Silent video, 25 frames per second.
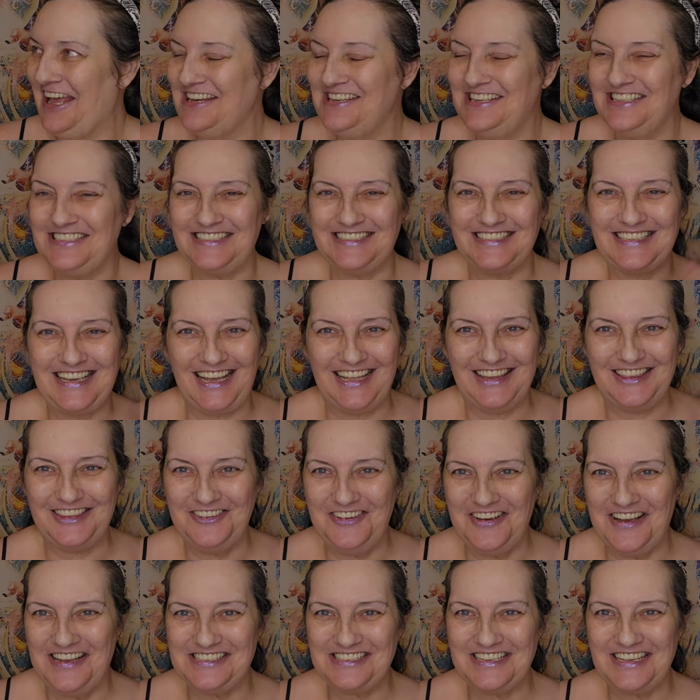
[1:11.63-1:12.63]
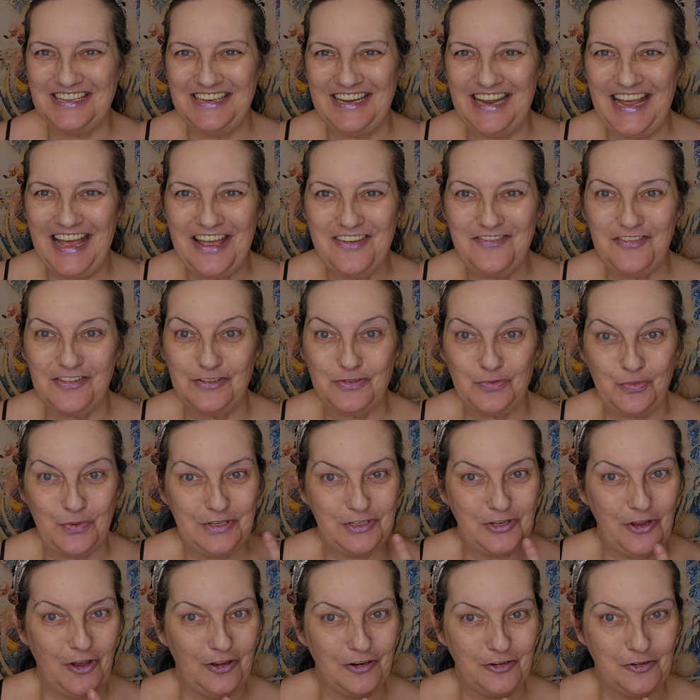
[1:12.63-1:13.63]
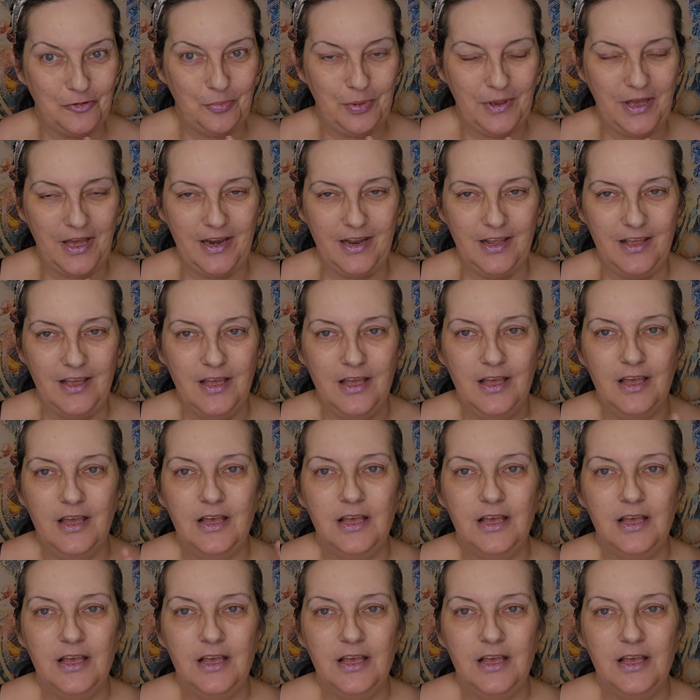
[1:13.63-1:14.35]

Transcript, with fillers: I just got through asking Dave because we talked about it.